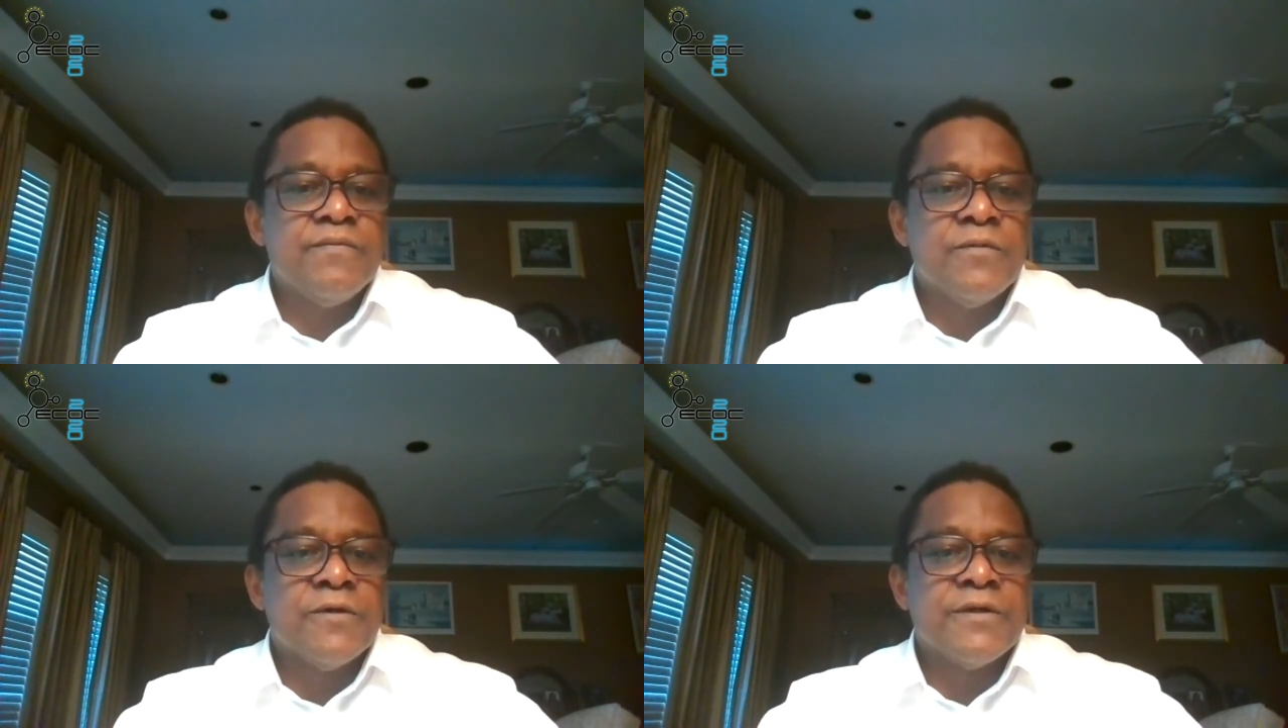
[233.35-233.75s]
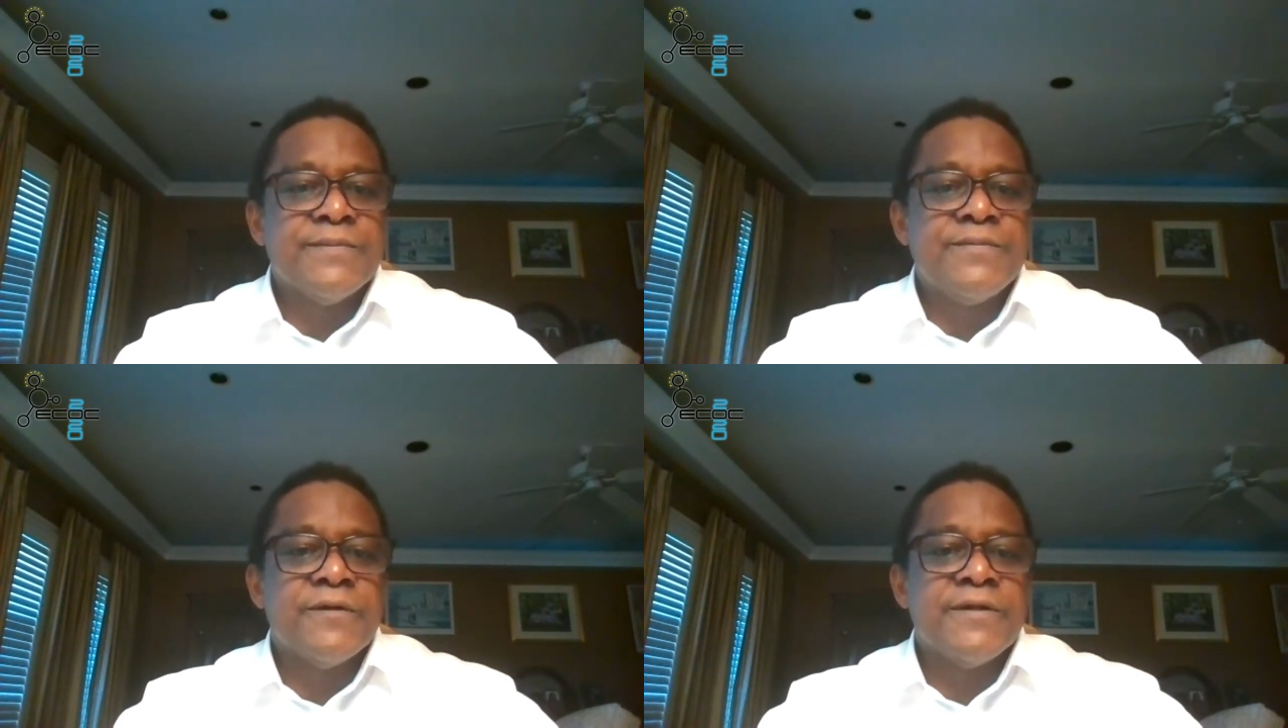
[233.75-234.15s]
more
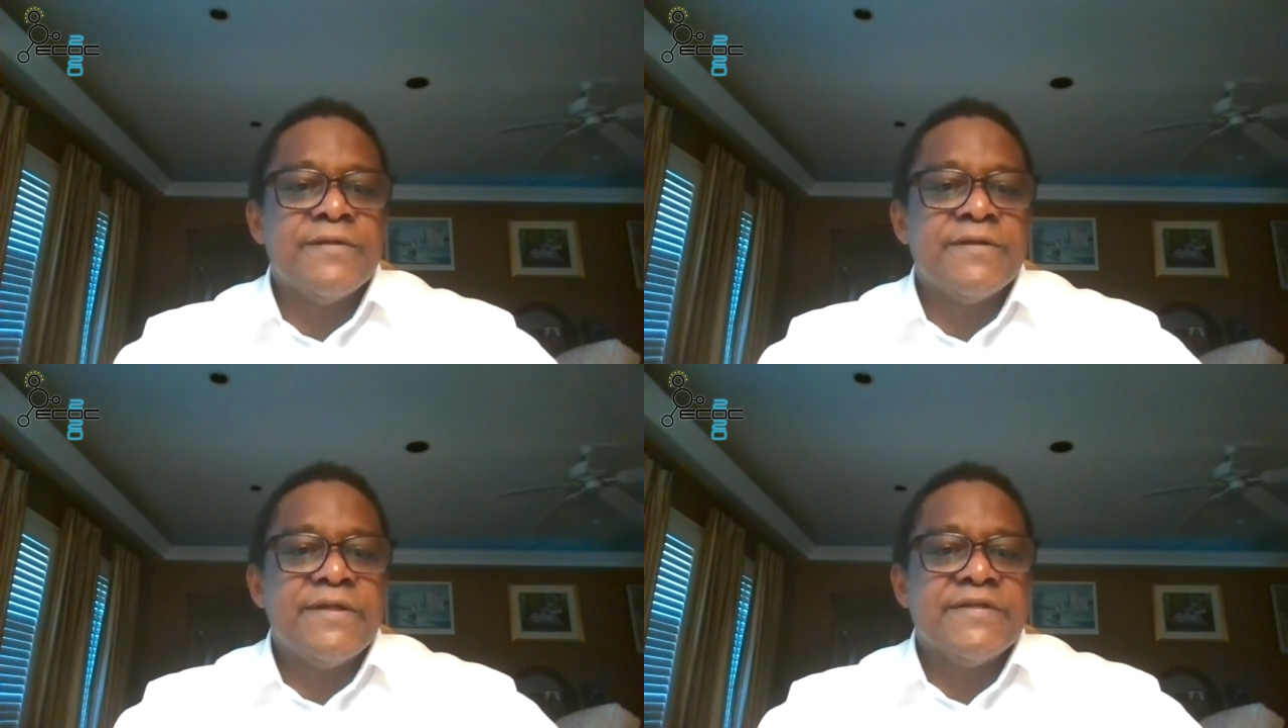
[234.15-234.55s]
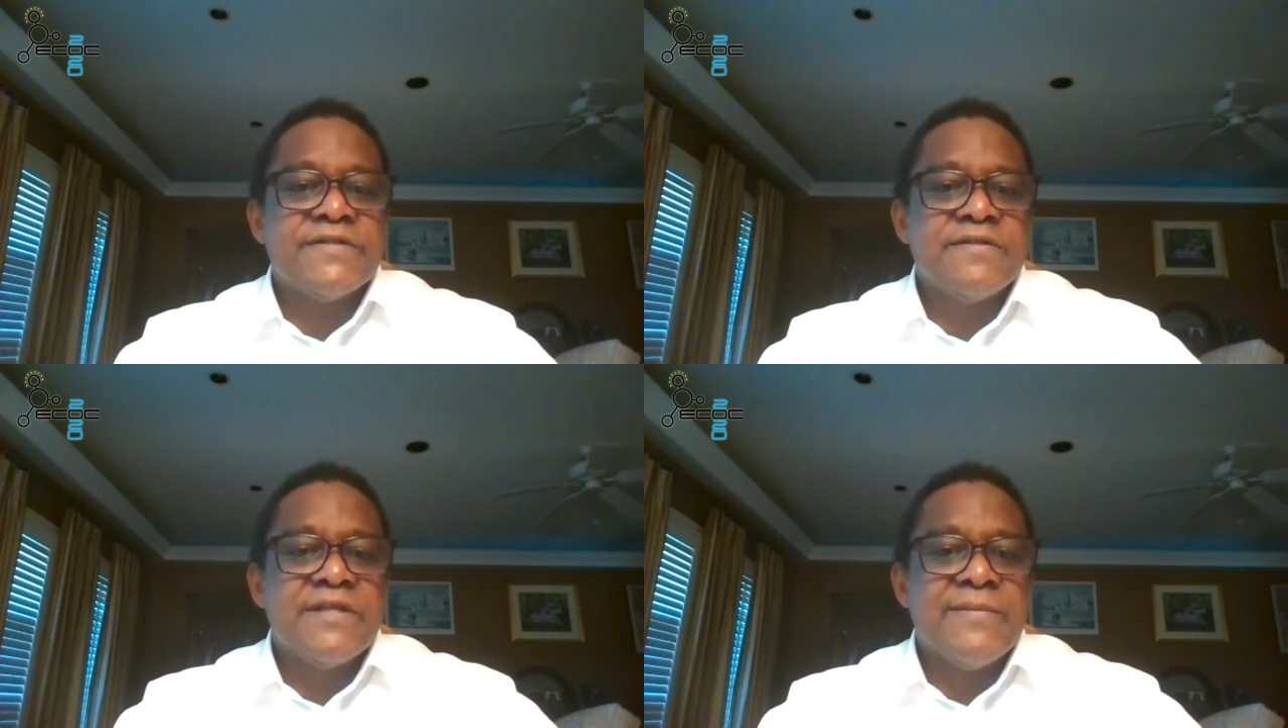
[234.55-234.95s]
important is
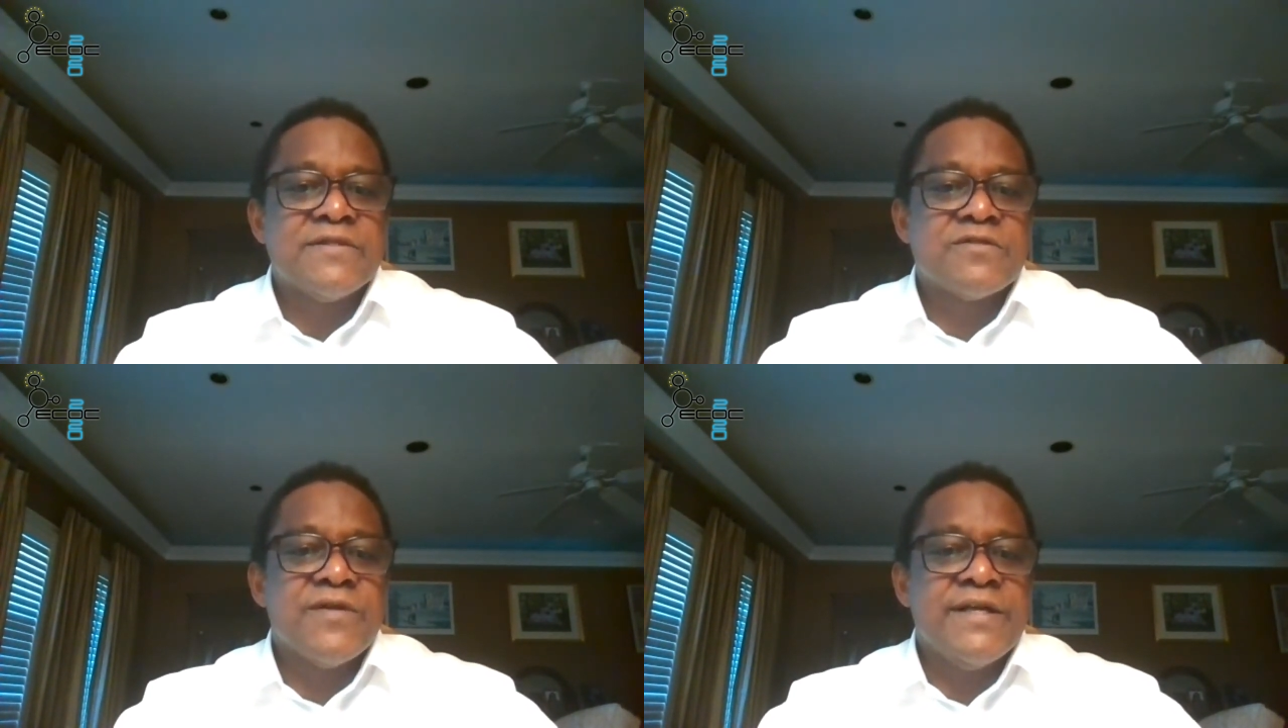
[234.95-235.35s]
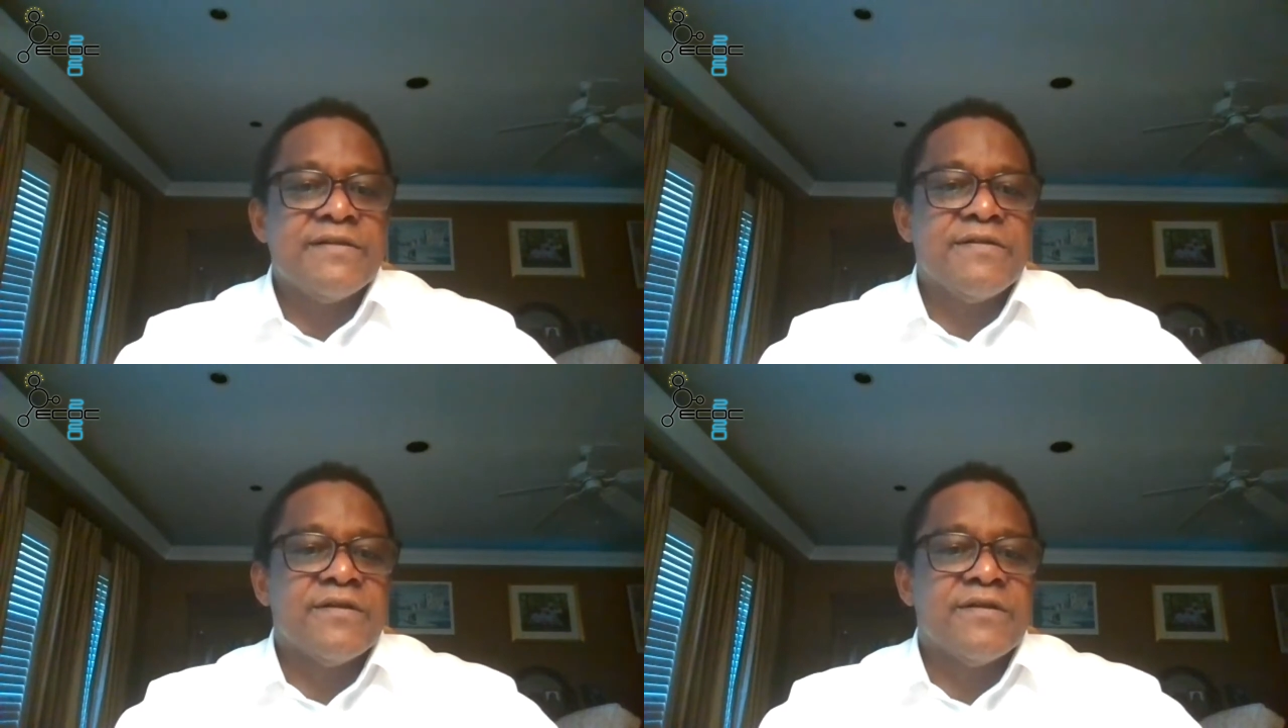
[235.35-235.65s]
to demonstrate